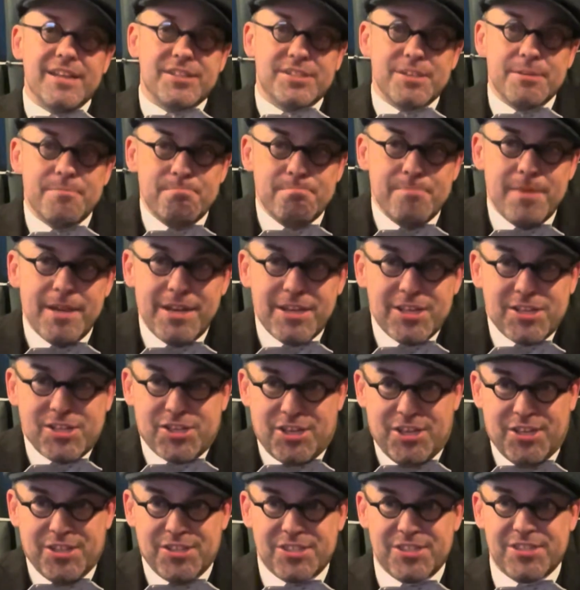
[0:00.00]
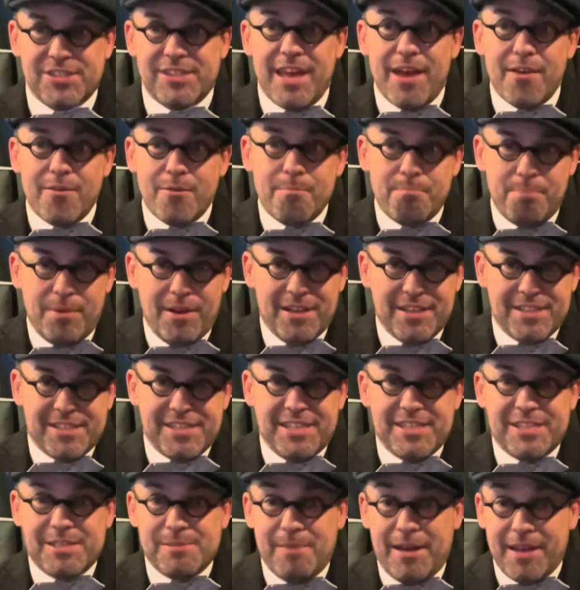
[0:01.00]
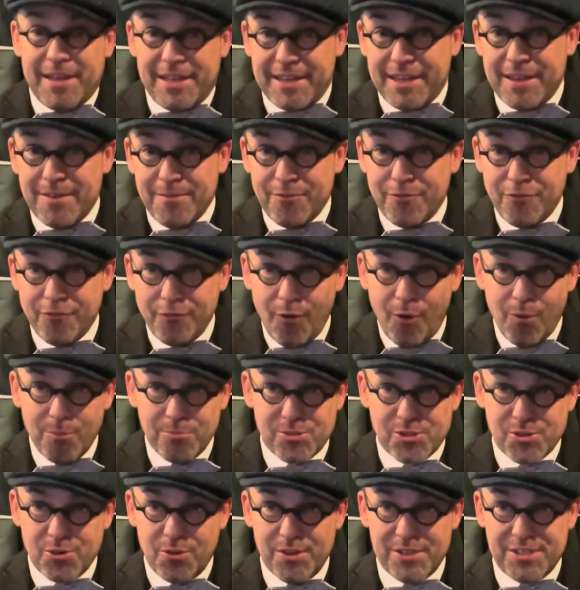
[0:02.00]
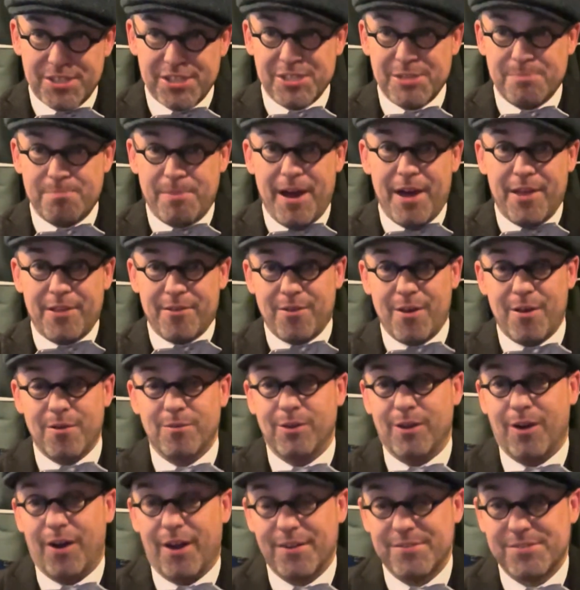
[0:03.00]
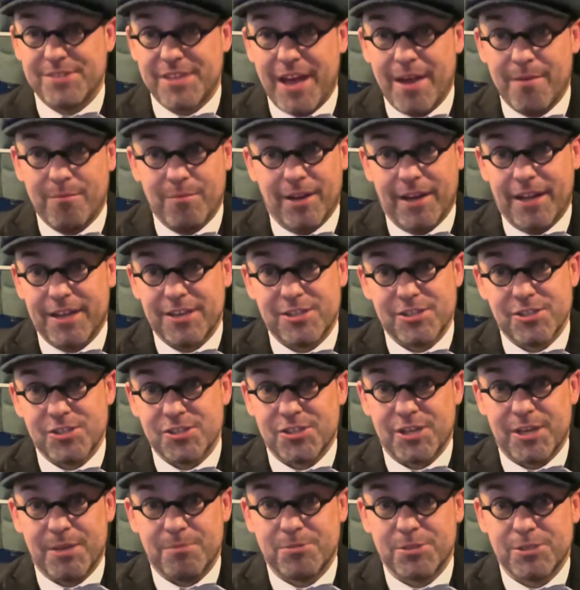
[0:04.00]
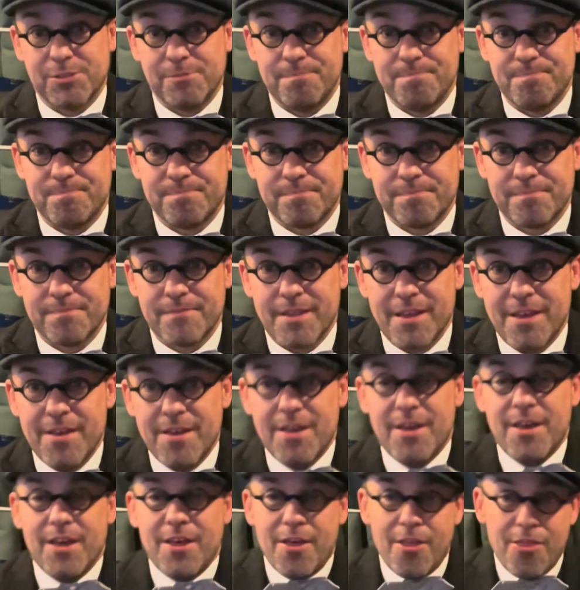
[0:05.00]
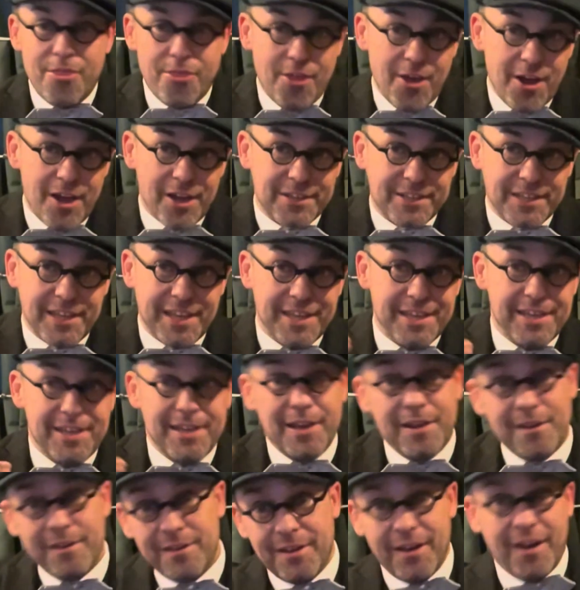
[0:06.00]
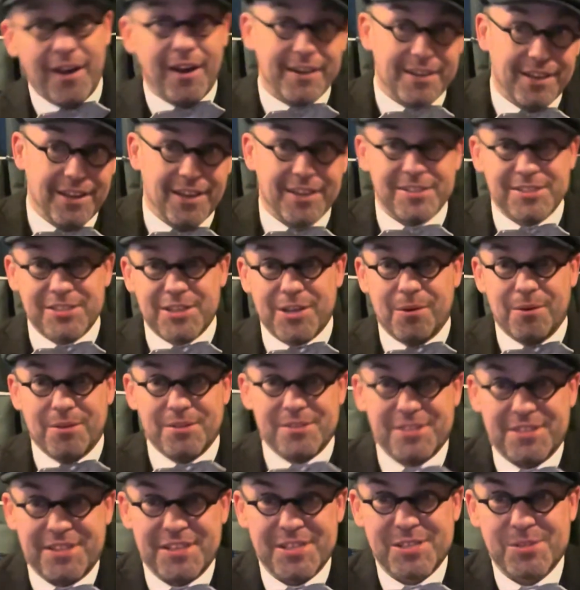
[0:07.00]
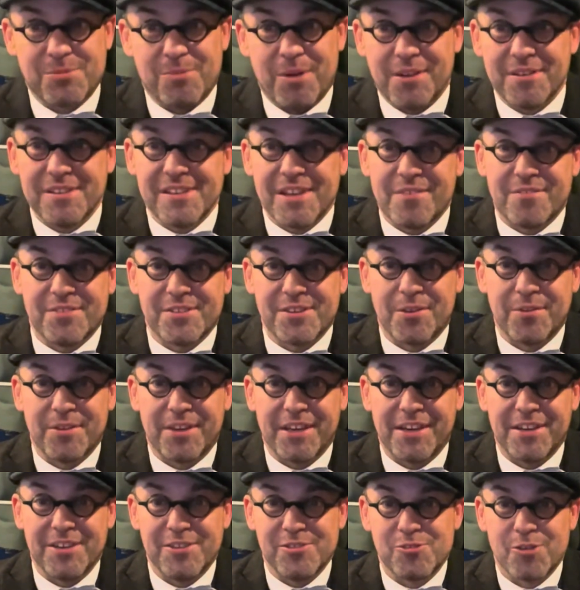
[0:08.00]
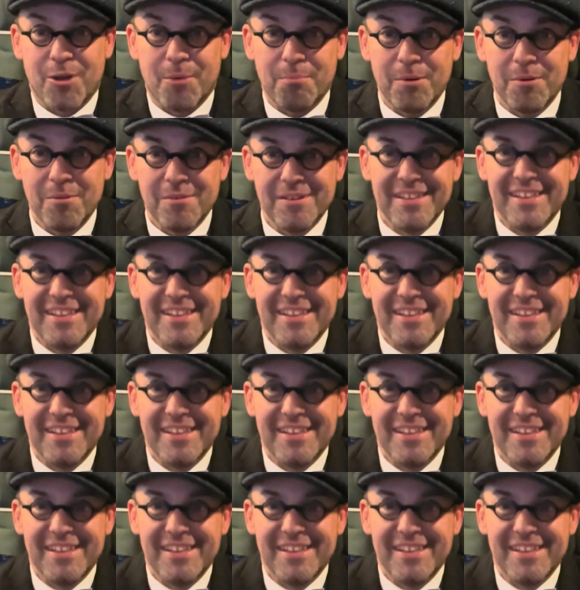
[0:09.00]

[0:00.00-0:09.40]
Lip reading: diminishes their ability to make informed choices about their own lives and relationships. Thirdly, I'd like to go on to this one if I don't get in trouble.